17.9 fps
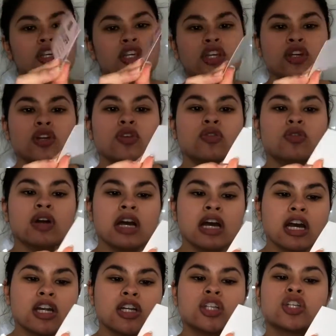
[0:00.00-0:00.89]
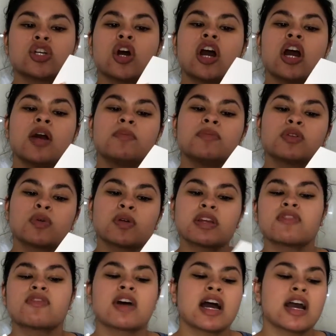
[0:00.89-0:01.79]
you.
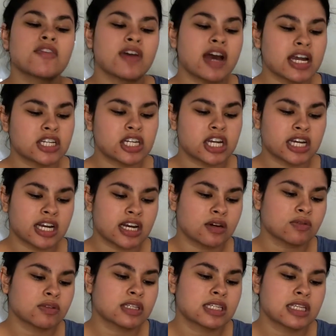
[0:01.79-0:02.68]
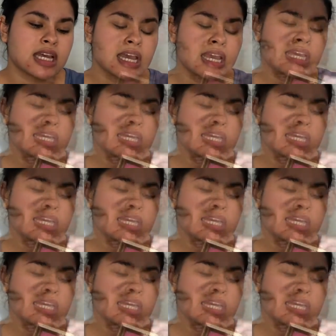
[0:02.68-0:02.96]
Charm25 at checkout. It's